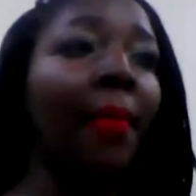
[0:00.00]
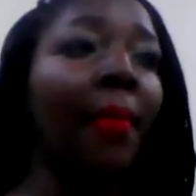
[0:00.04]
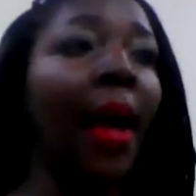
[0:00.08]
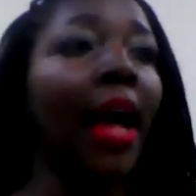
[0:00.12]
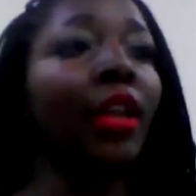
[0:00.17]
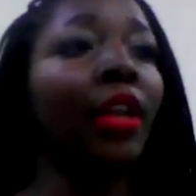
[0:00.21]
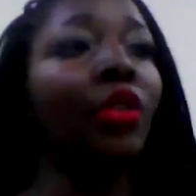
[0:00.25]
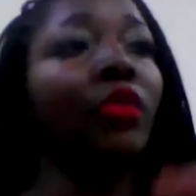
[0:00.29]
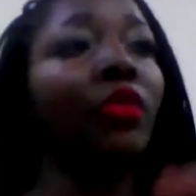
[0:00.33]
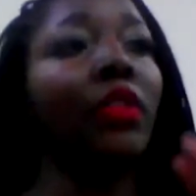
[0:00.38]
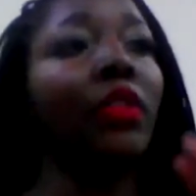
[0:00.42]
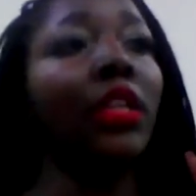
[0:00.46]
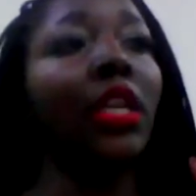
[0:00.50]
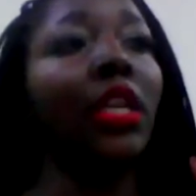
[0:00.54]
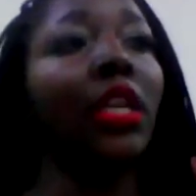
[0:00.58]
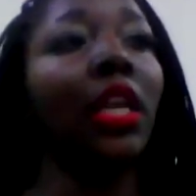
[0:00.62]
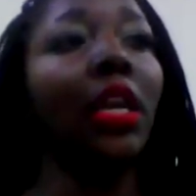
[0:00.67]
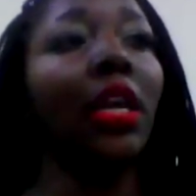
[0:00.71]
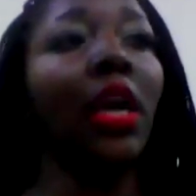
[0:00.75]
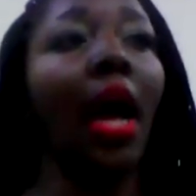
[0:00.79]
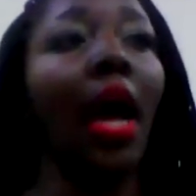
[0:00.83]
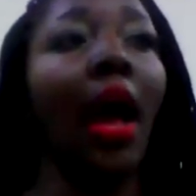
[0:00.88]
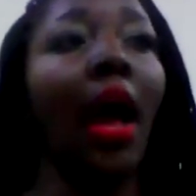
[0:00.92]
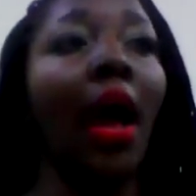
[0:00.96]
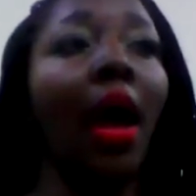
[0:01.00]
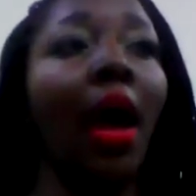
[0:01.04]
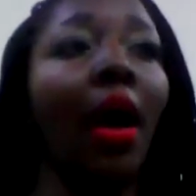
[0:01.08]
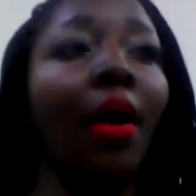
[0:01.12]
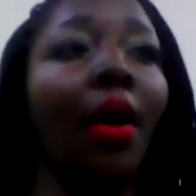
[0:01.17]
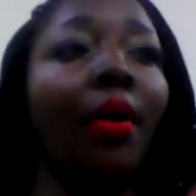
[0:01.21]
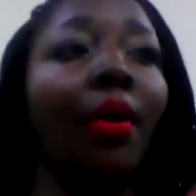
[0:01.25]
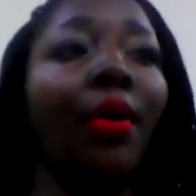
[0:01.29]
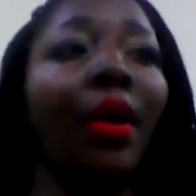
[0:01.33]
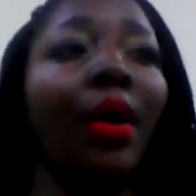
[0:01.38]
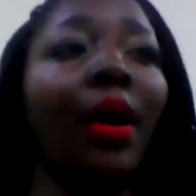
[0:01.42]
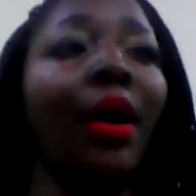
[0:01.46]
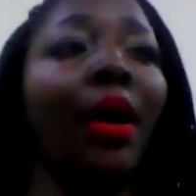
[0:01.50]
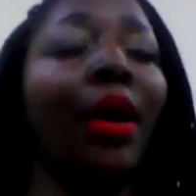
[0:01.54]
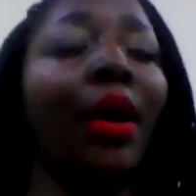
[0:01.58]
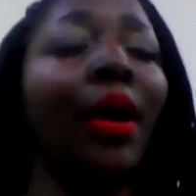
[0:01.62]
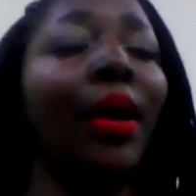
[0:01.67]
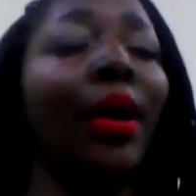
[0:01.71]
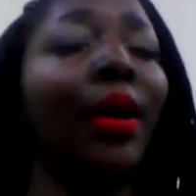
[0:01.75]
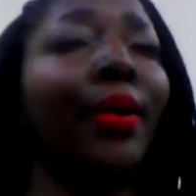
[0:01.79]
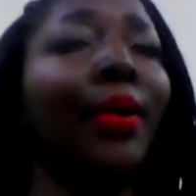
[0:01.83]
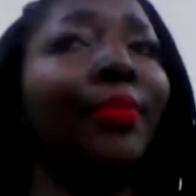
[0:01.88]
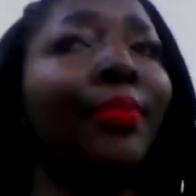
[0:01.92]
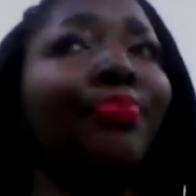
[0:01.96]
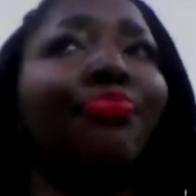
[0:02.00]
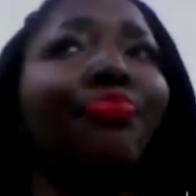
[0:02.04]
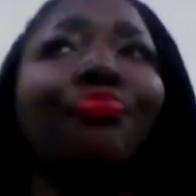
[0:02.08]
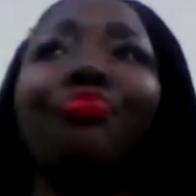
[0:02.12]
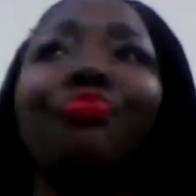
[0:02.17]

I used to get called